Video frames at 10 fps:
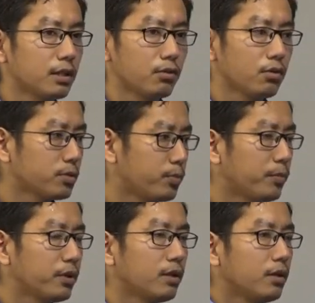those
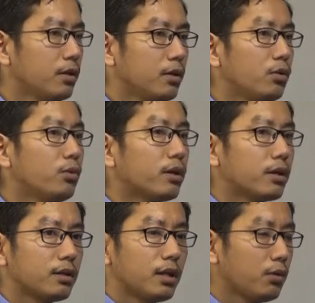people who
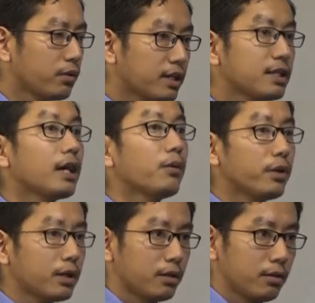are now getting
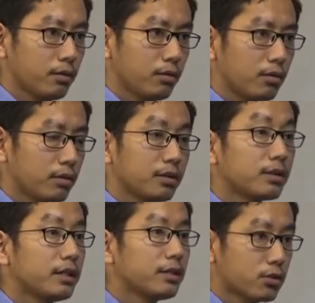aware the
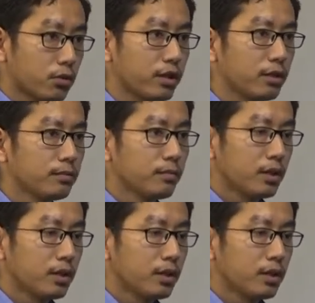real story.